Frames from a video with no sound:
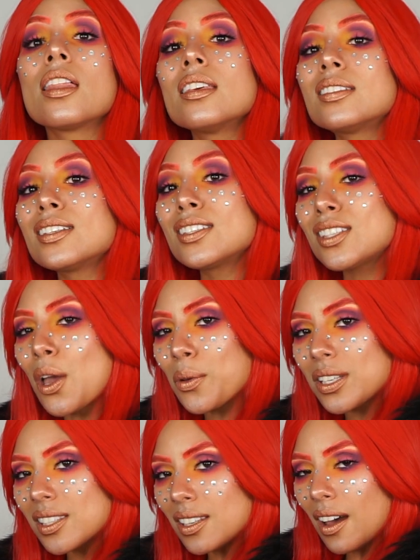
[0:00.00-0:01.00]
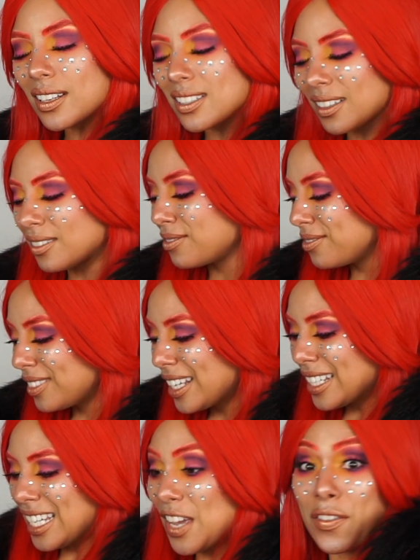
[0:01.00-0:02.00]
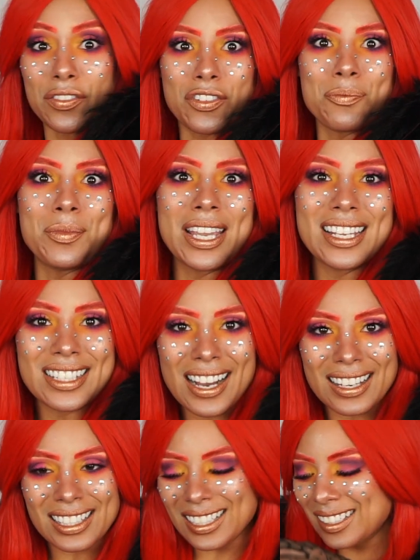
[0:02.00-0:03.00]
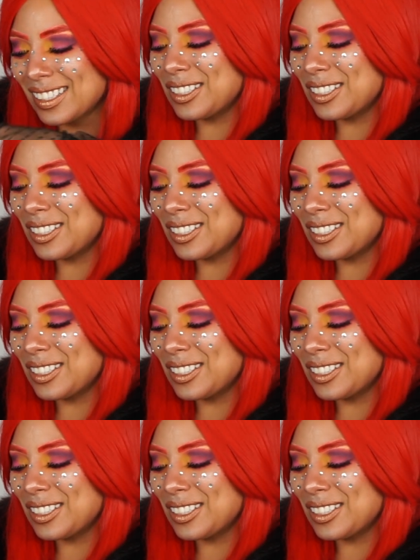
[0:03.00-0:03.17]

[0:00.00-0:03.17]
This is so exciting, even for me, darlings.